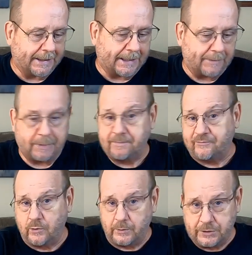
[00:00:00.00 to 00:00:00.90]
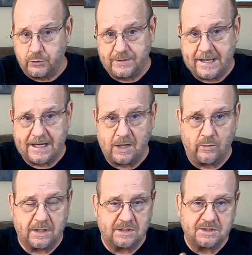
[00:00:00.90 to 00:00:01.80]
But before we do that, I
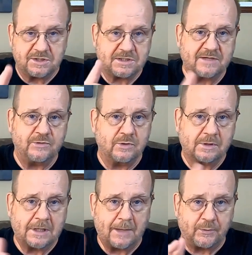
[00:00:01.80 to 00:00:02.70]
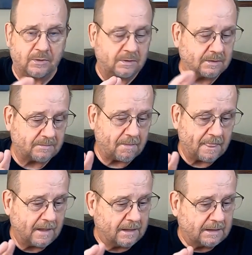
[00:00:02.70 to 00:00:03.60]
want to just give you a couple
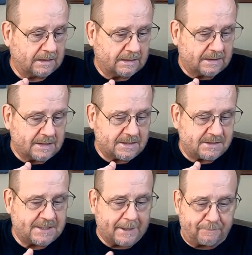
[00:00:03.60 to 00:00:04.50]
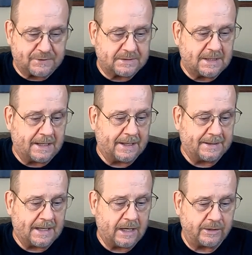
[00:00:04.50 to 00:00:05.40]
tips
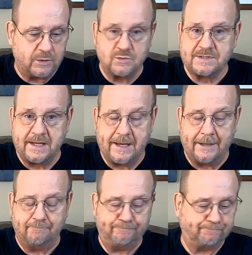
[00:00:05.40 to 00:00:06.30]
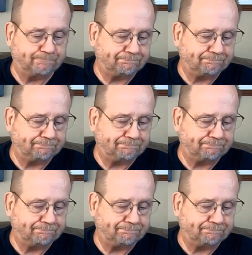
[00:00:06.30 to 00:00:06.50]
on how to use the app.